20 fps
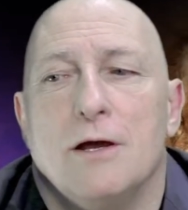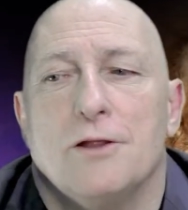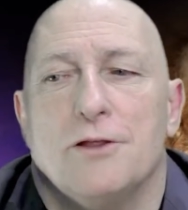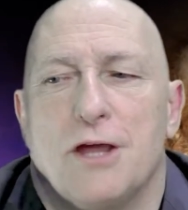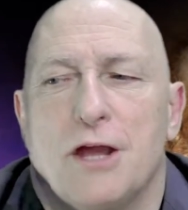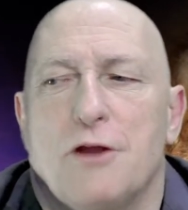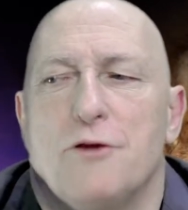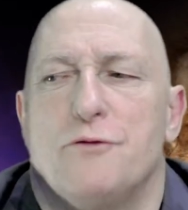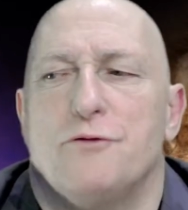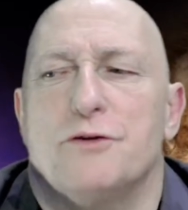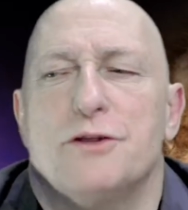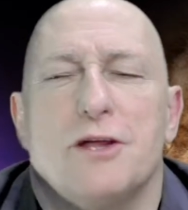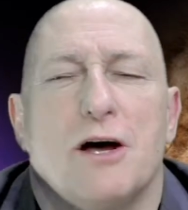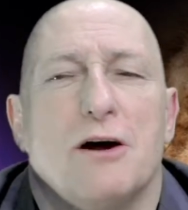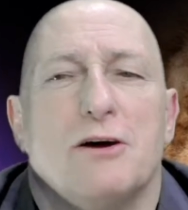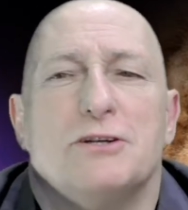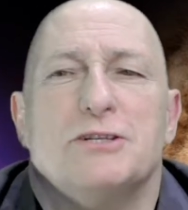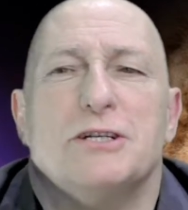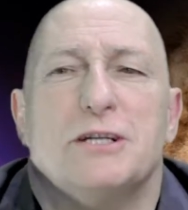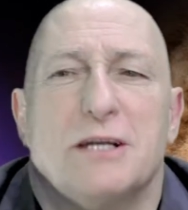Thank you for
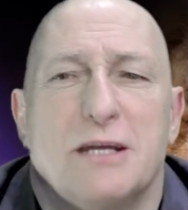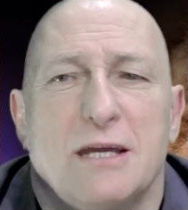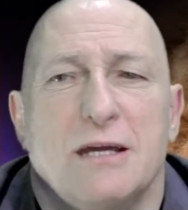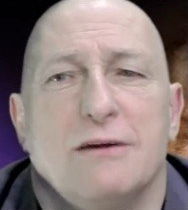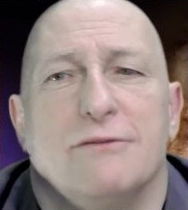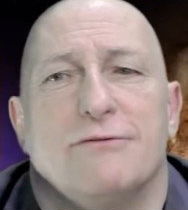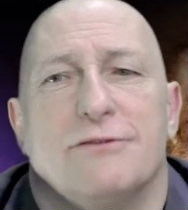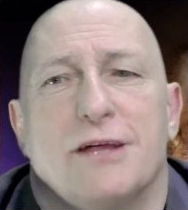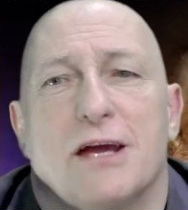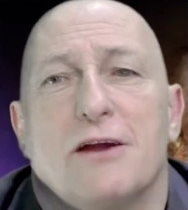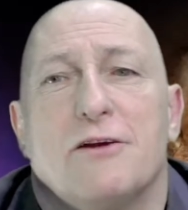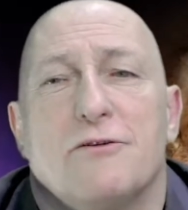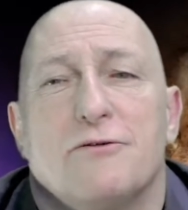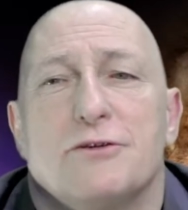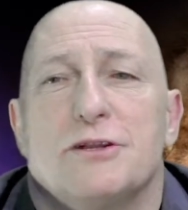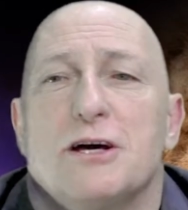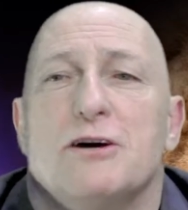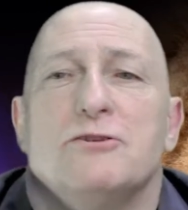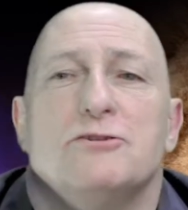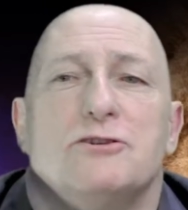those that give. Thank you for
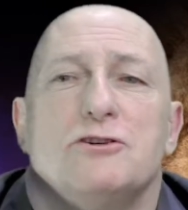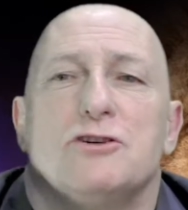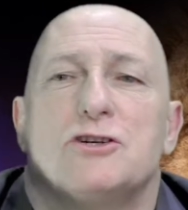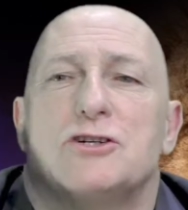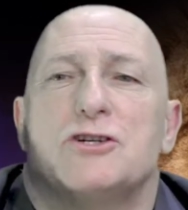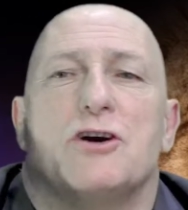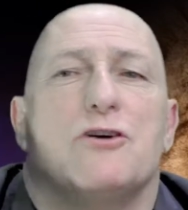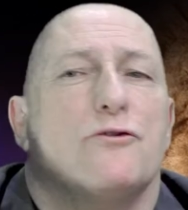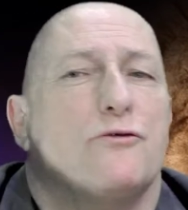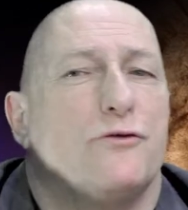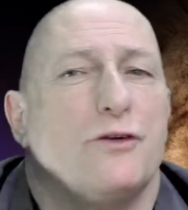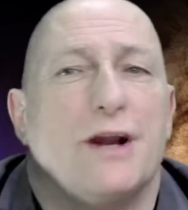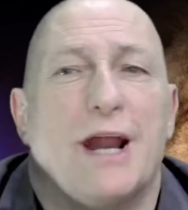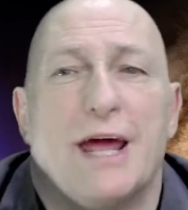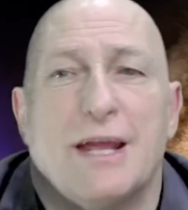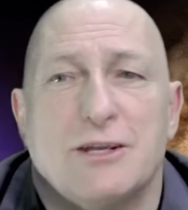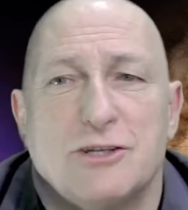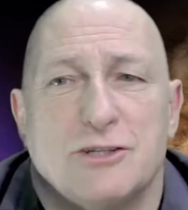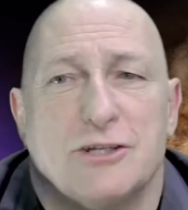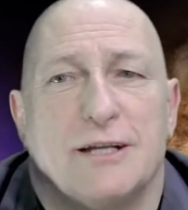those who sow
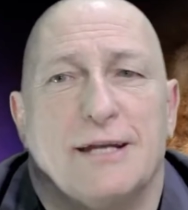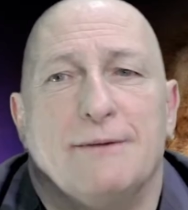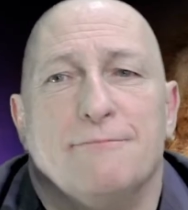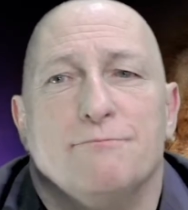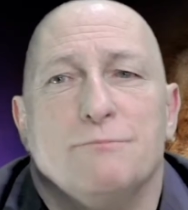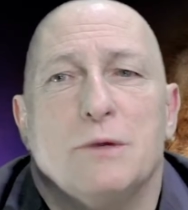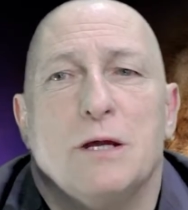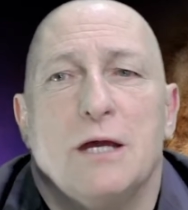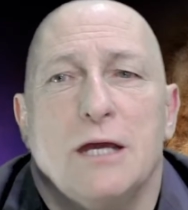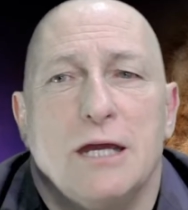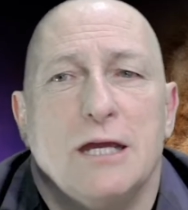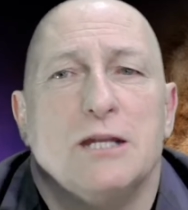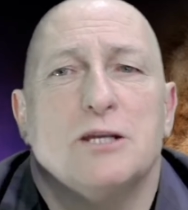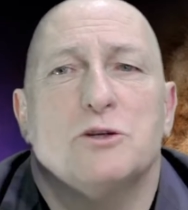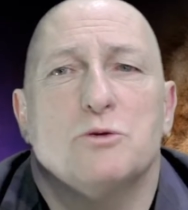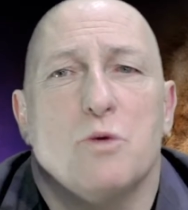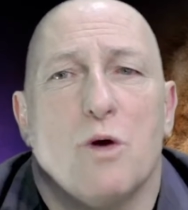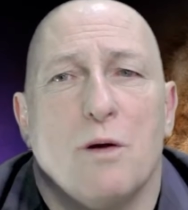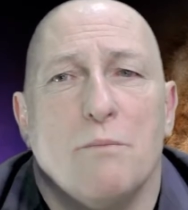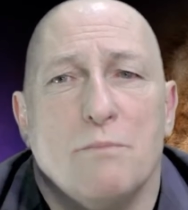financially
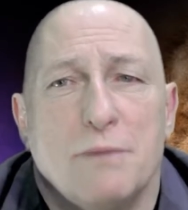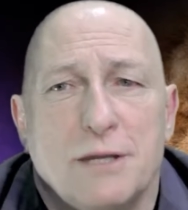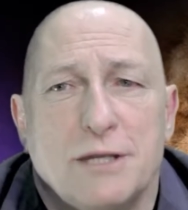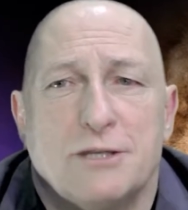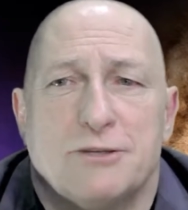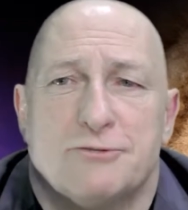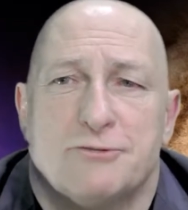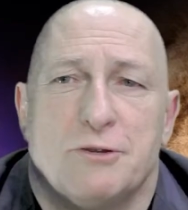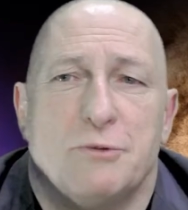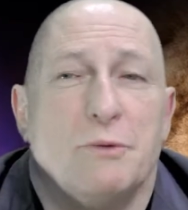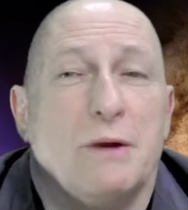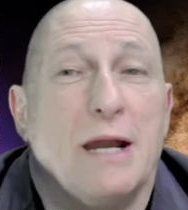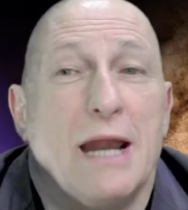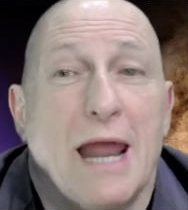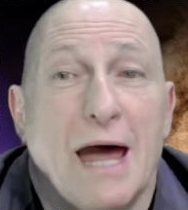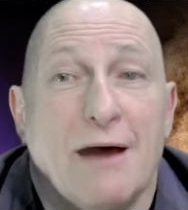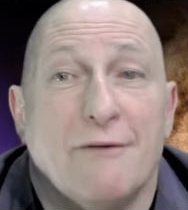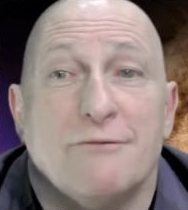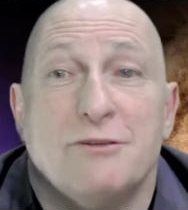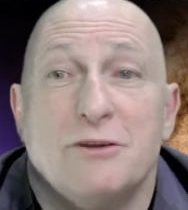into our ministry. We
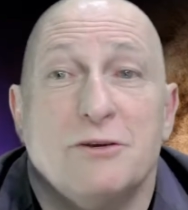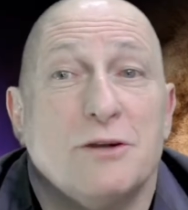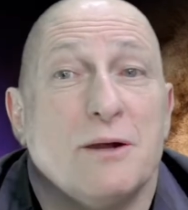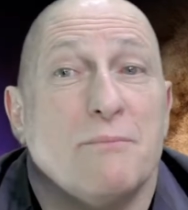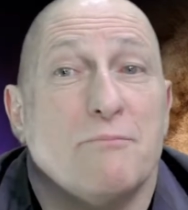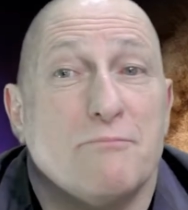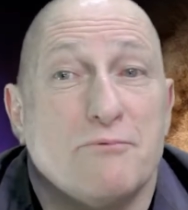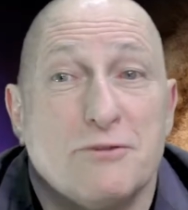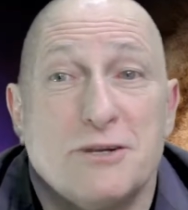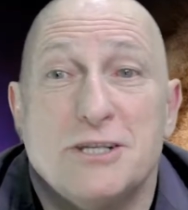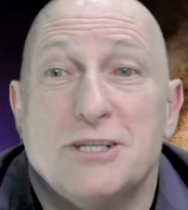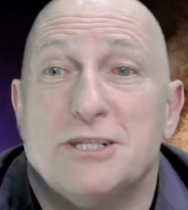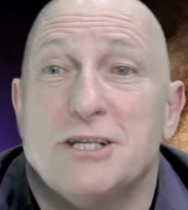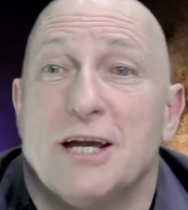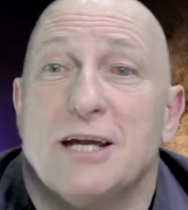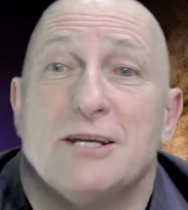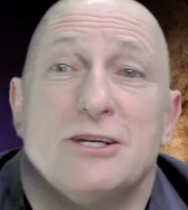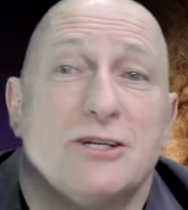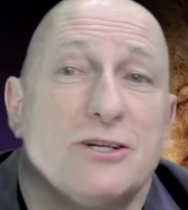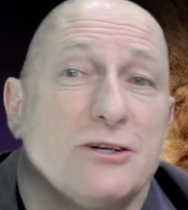love you and
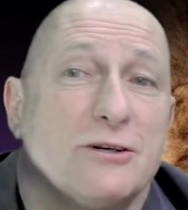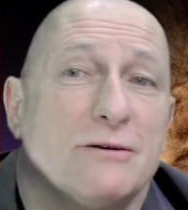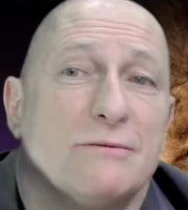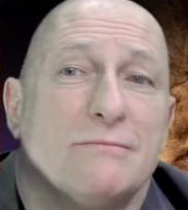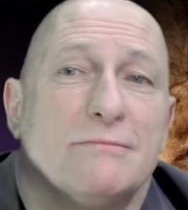appreciate you.